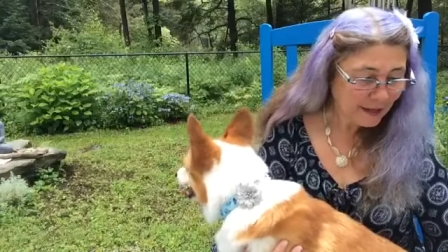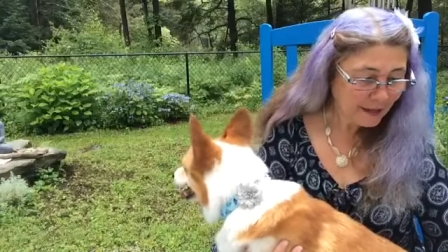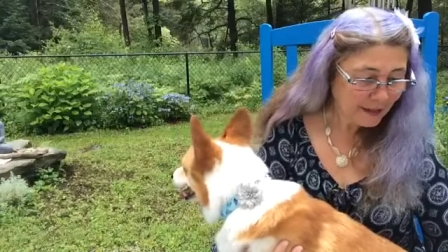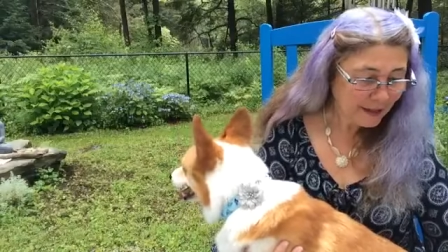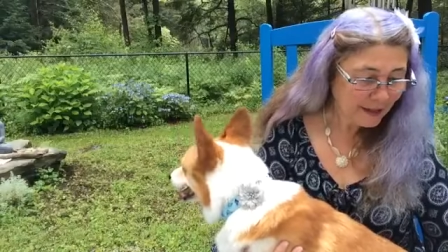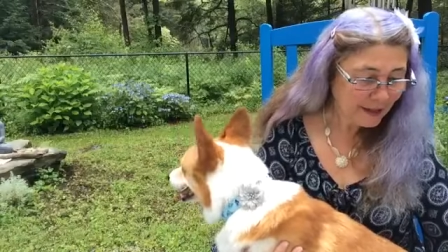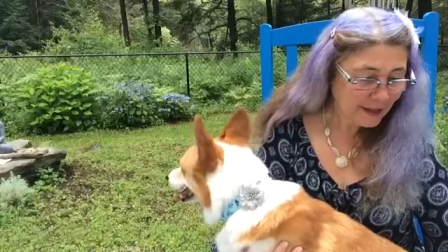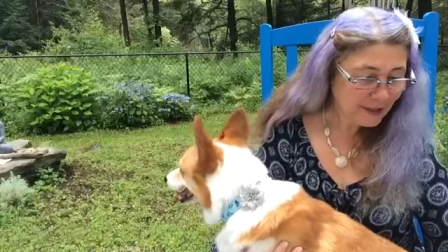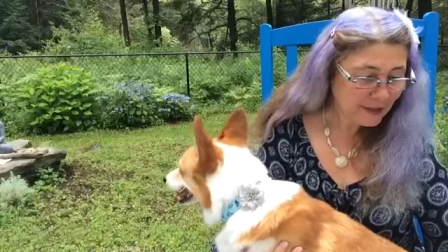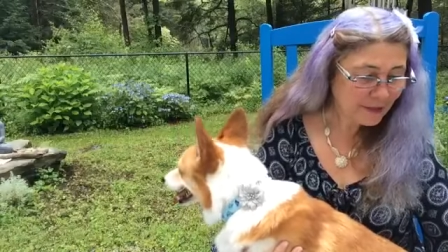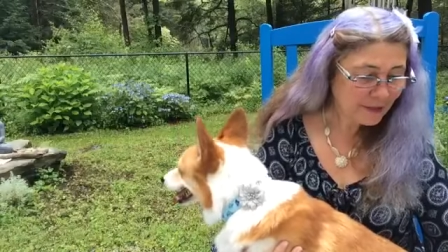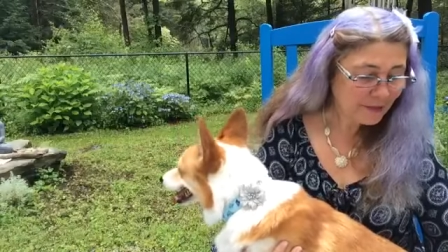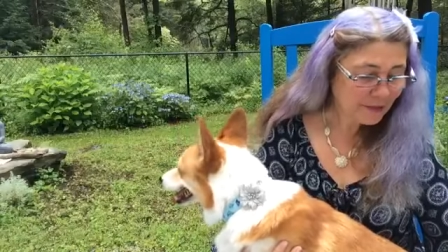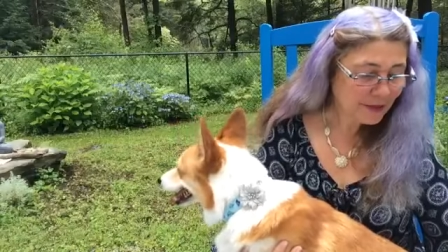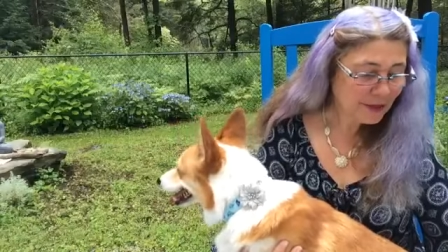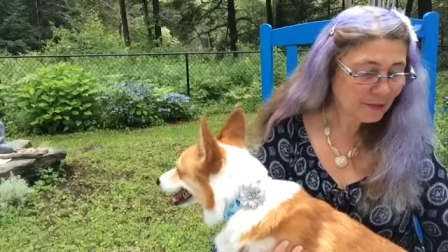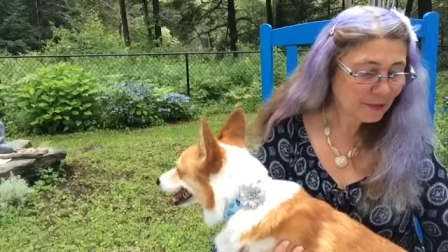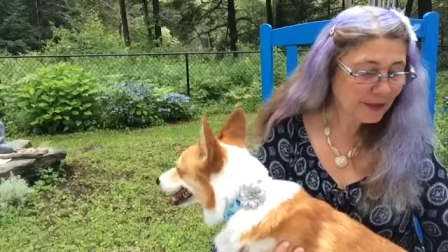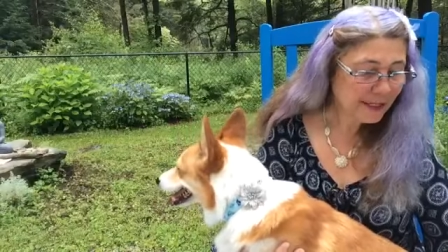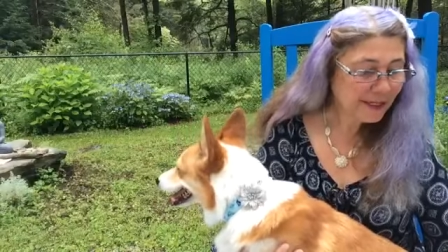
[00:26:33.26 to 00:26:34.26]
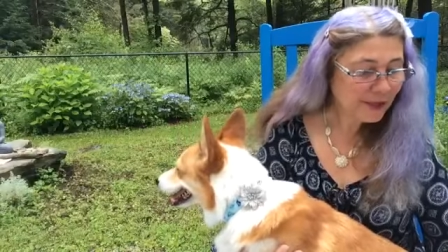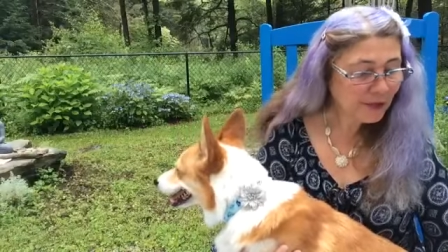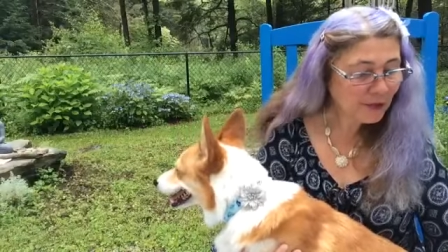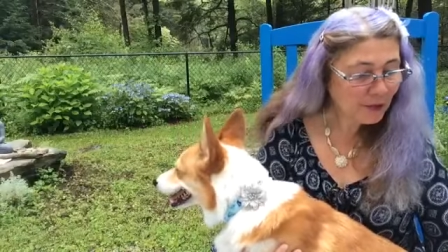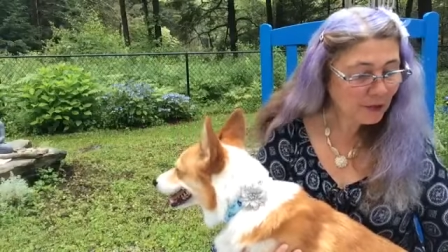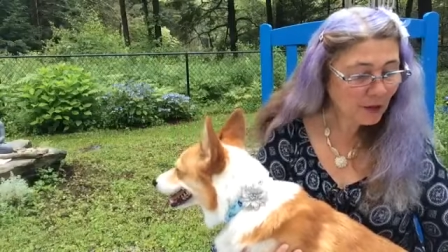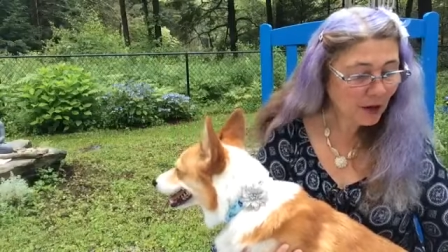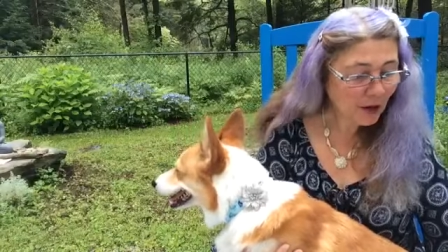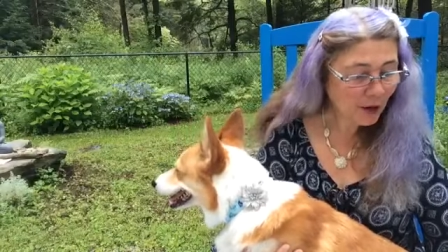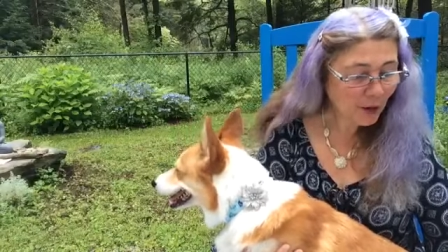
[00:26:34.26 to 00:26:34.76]
It's to
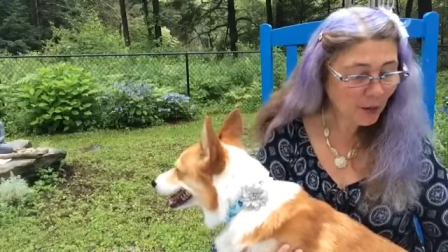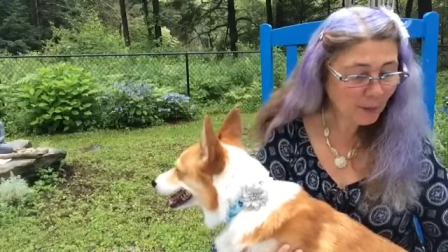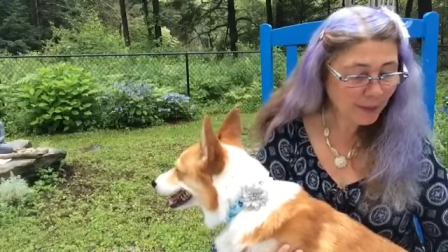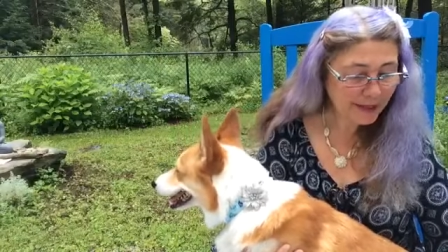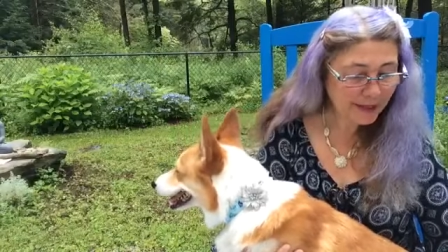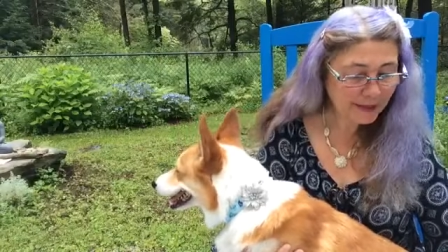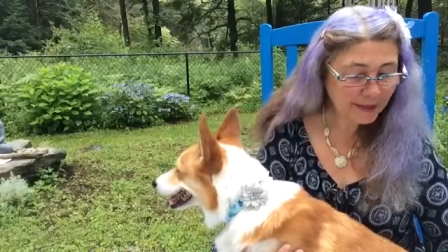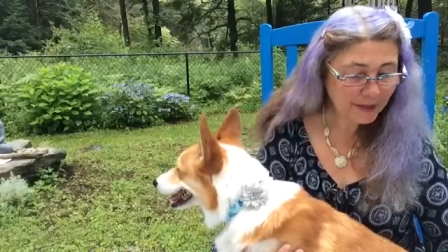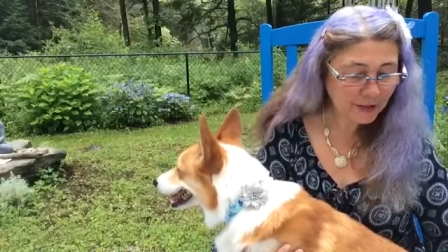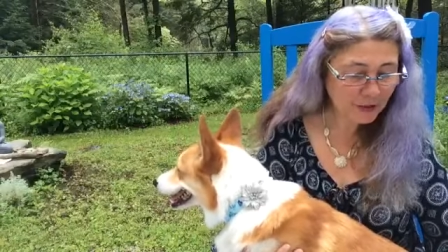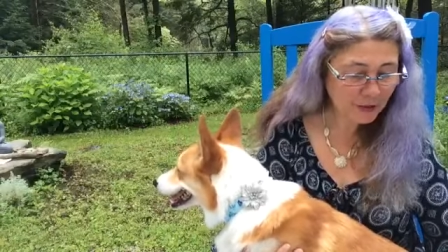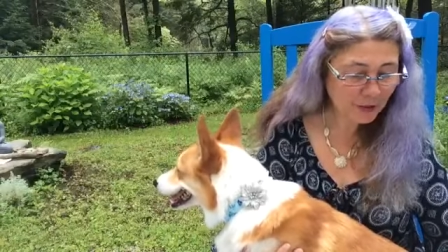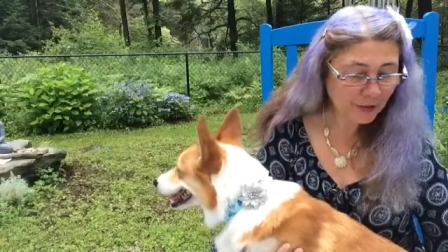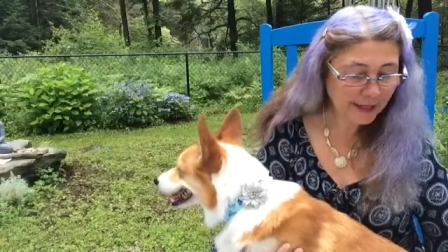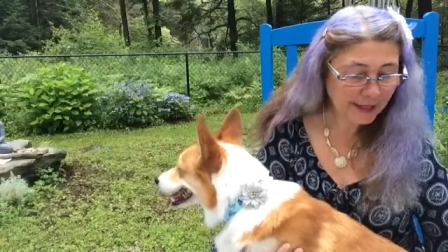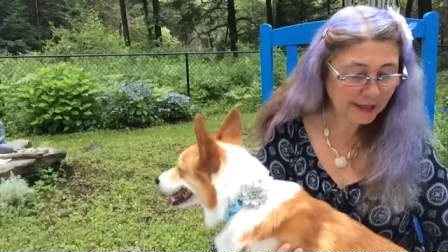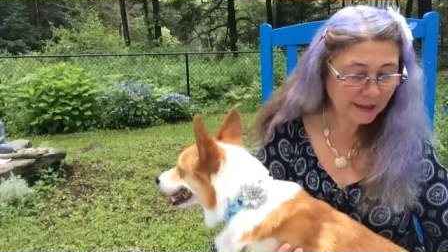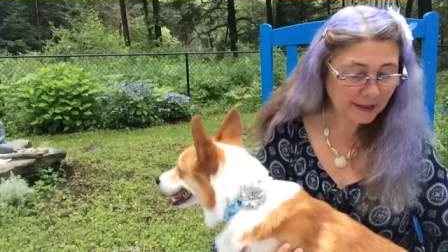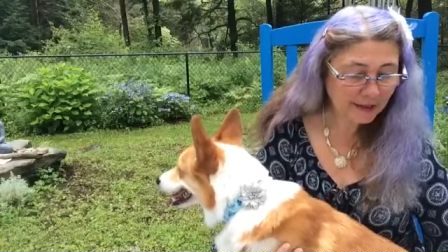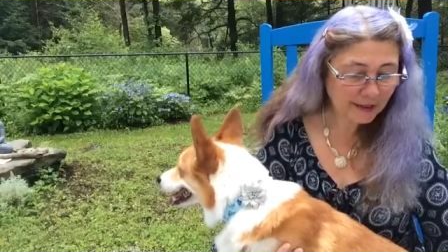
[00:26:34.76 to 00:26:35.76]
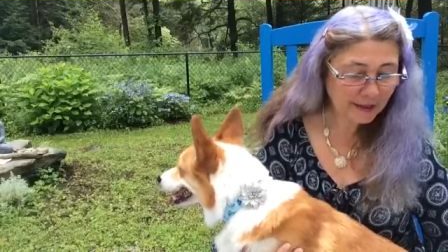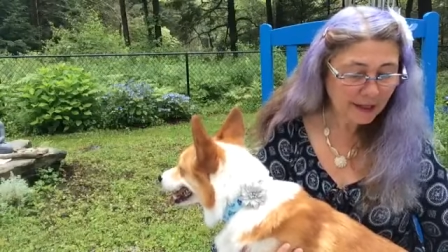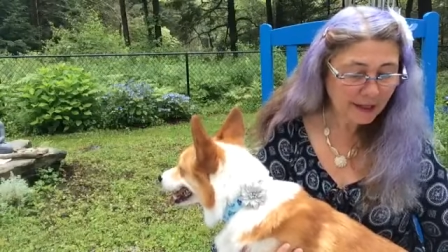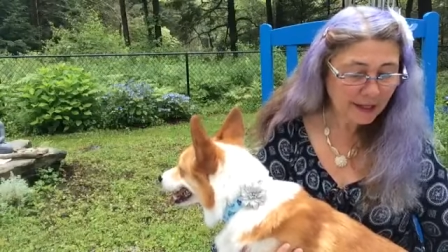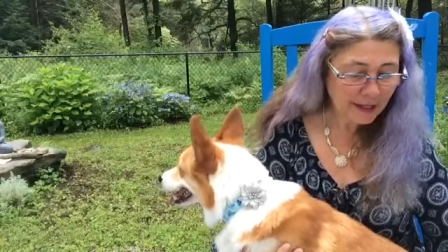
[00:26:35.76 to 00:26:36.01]
renew hope and strength